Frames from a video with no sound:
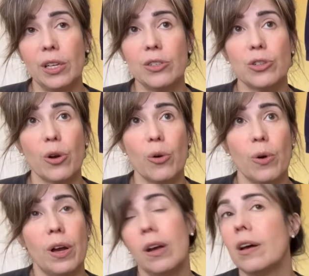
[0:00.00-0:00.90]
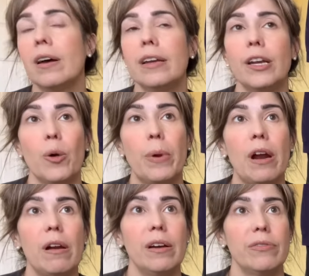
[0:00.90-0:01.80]
So, you know, a
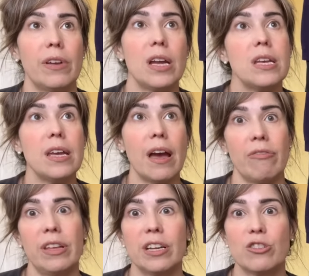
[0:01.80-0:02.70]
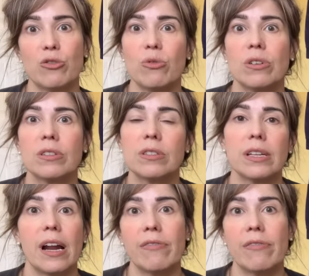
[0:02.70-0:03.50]
pair of Nike athletic shorts that I